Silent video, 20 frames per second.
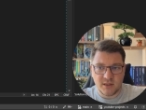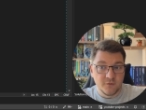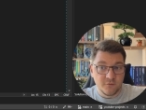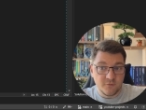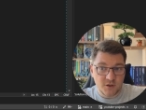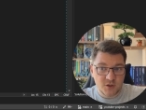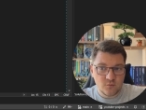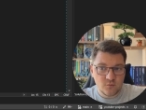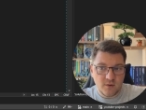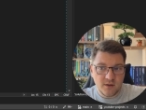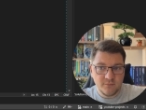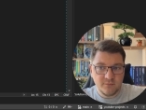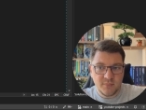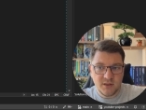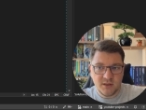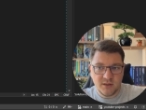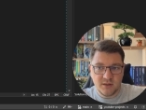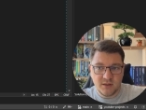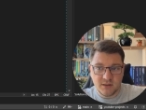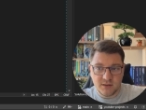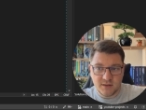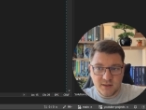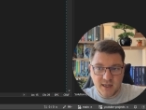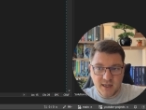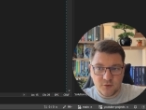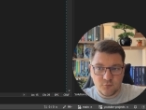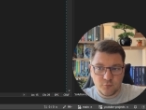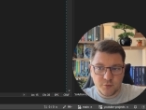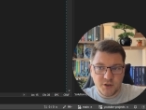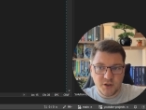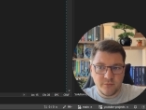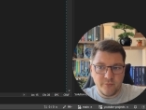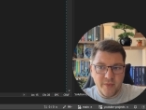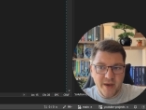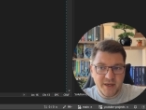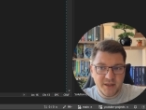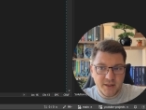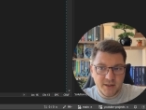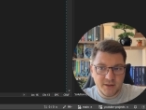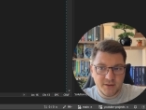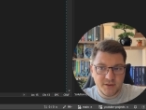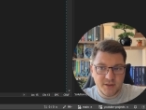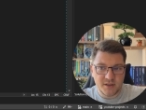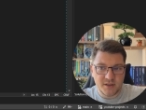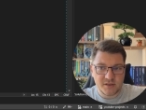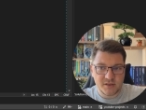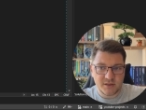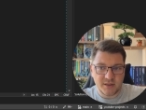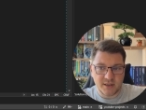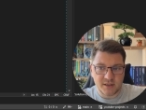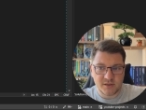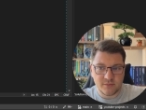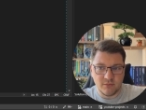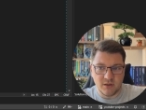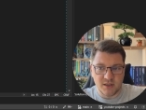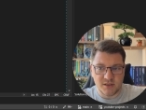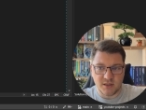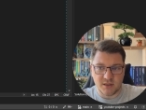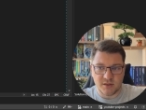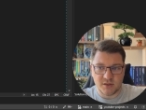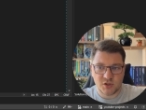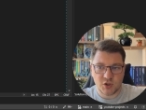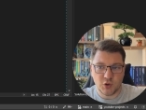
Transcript: The first one being that we are making this explicit.